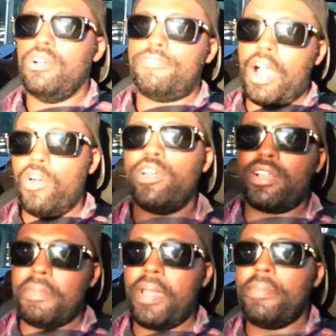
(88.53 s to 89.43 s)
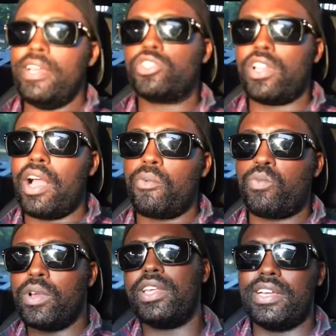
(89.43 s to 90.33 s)
following my major that I
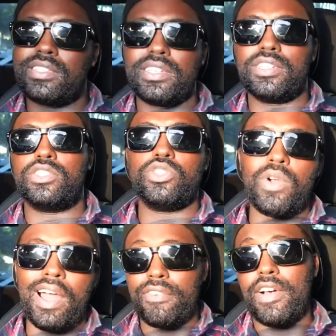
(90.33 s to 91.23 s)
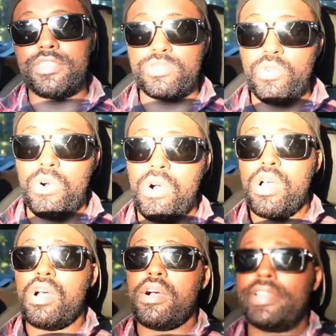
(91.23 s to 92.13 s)
really intended to do out of high school
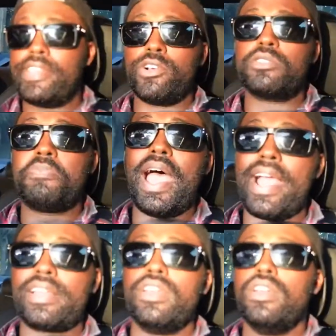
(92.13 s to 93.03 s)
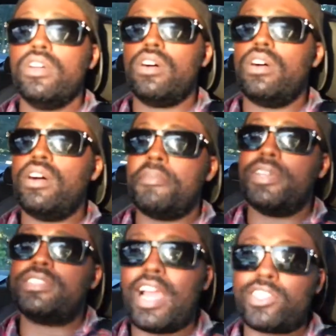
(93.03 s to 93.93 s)
years back,
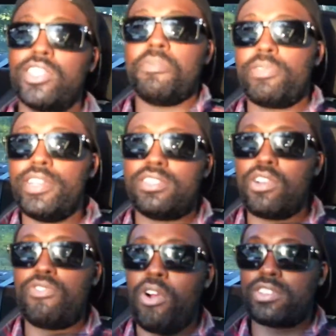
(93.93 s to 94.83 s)
and it's actually a breeze so far.